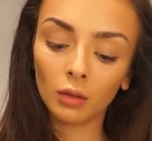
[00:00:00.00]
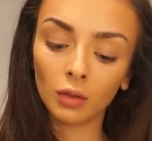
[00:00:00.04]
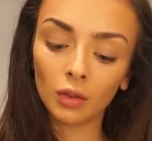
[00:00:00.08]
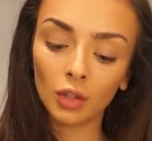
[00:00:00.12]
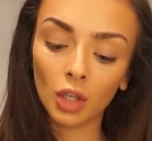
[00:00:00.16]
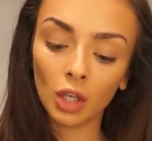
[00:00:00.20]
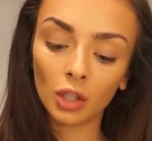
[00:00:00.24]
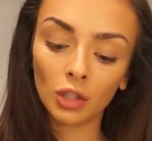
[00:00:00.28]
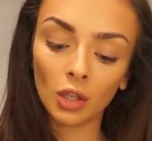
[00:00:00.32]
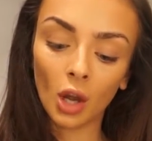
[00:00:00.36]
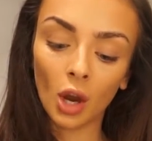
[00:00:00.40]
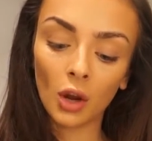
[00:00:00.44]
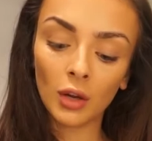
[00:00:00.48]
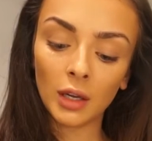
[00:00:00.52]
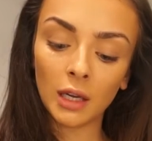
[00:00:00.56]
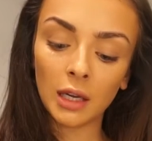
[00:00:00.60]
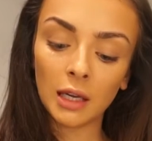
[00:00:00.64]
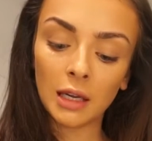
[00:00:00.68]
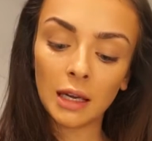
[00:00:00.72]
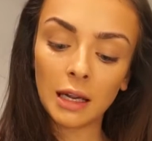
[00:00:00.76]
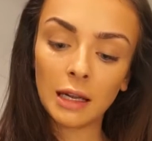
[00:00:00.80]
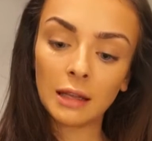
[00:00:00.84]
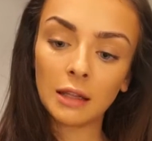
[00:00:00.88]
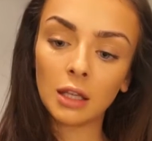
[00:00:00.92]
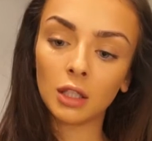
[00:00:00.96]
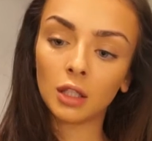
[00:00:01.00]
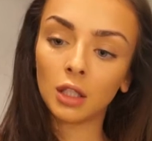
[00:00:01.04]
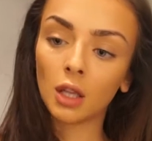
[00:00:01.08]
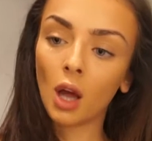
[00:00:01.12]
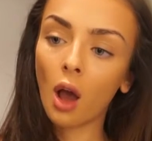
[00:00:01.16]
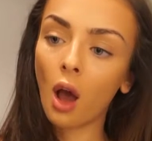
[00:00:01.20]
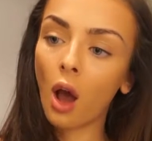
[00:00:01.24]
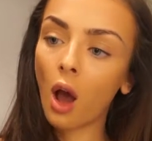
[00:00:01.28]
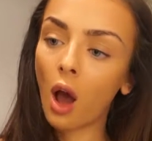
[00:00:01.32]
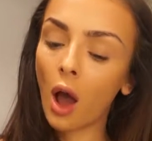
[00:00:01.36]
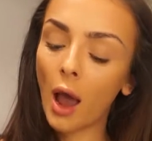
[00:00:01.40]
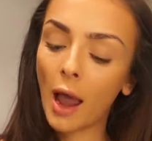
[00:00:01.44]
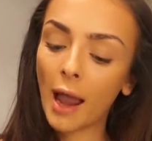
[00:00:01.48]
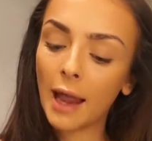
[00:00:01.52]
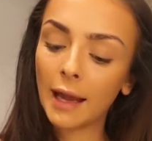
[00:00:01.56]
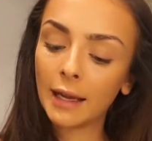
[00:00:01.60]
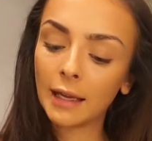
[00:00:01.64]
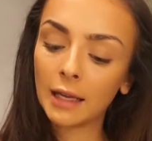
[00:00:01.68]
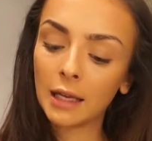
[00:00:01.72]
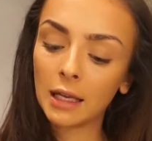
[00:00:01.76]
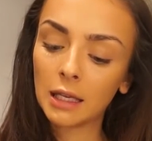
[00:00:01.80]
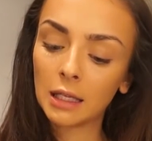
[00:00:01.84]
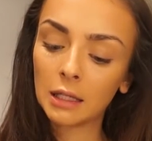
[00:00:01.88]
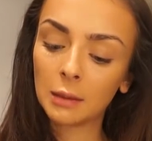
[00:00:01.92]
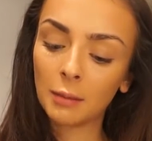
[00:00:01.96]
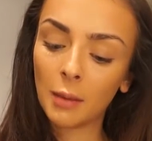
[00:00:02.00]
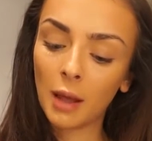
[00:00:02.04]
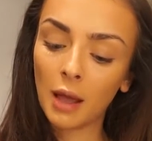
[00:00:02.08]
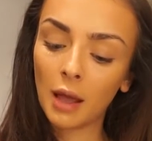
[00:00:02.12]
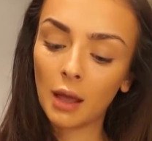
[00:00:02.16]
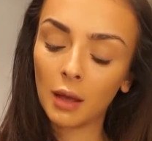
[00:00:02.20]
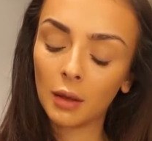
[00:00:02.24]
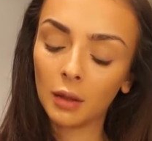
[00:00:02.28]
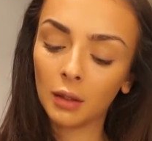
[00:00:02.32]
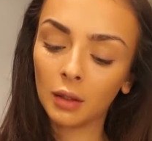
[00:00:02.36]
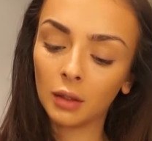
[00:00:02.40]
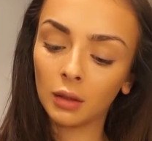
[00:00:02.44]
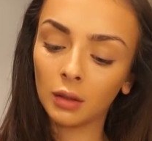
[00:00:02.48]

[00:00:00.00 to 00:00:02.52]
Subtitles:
Just only need the tiniest bit.